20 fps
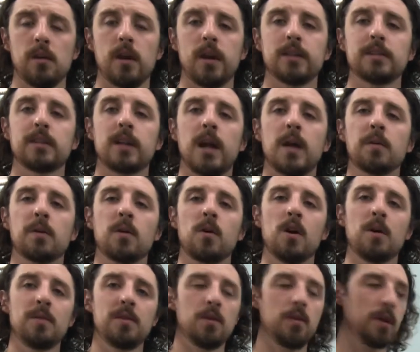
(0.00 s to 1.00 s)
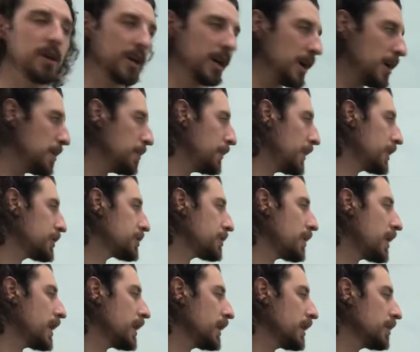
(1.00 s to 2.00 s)
And today we're going to be doing picture
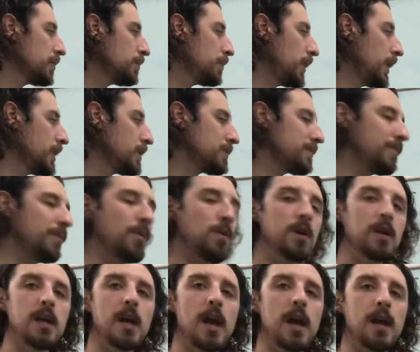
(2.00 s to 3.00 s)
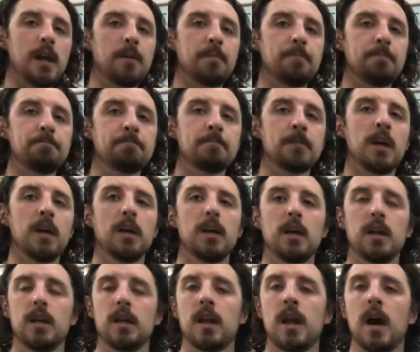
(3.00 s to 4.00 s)
writing, page 48.
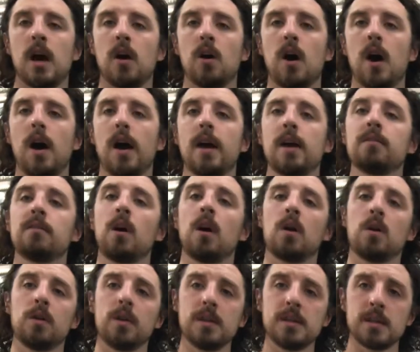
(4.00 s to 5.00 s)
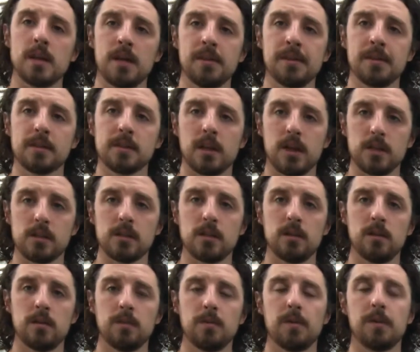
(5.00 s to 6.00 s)
Now, I have already done this
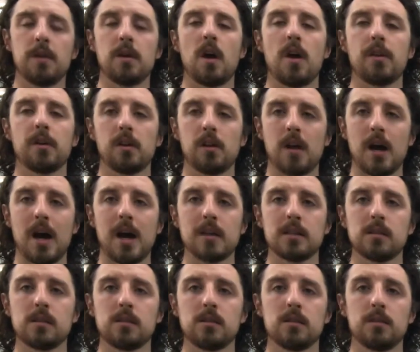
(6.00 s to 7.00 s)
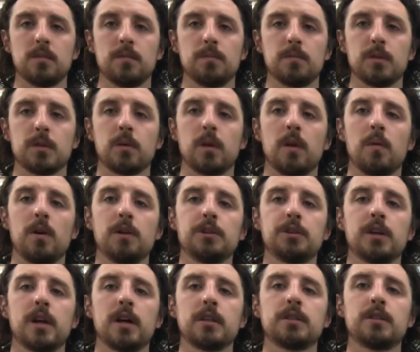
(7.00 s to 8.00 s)
lesson with another class. So what I want you
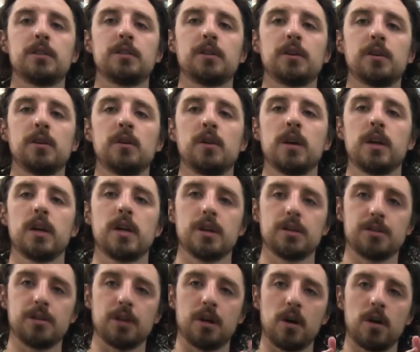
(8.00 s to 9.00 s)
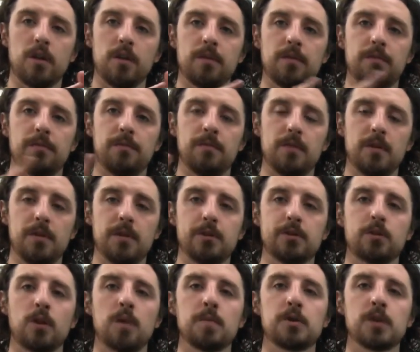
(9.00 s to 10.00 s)
guys to do is to go to the
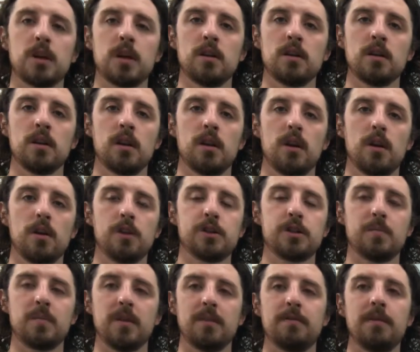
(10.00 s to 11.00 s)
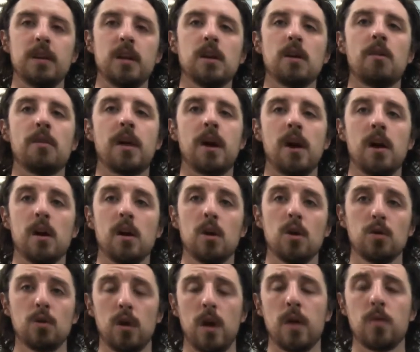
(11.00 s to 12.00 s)
description. There should be a video there
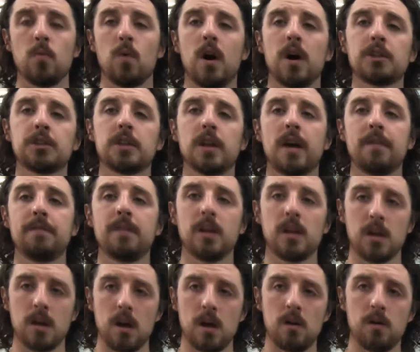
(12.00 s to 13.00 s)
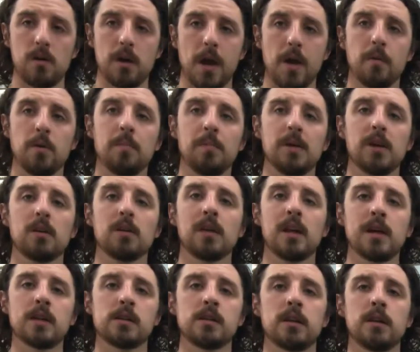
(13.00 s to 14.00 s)
and watch that video. It will be your
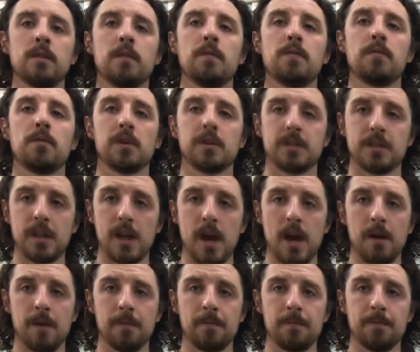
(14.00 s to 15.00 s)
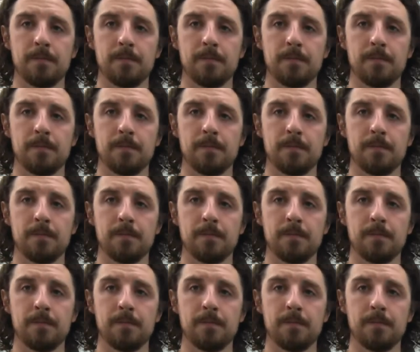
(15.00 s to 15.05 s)
lesson for today.